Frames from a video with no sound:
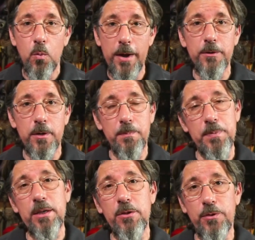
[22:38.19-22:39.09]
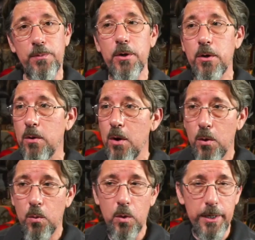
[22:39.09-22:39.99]
whether it be through
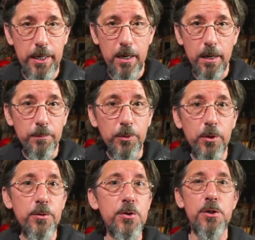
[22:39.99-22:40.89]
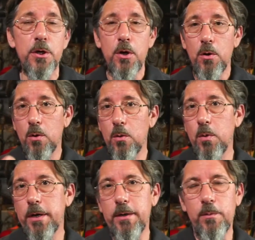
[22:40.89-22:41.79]
working on Bruce or
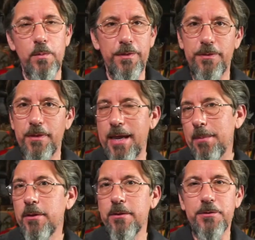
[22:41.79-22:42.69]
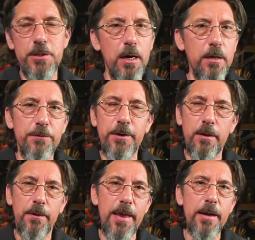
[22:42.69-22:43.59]
working with the camera and the photography
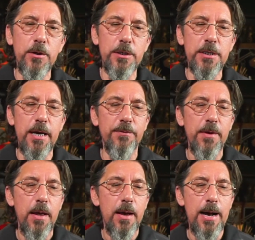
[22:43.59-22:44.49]
and all that good stuff,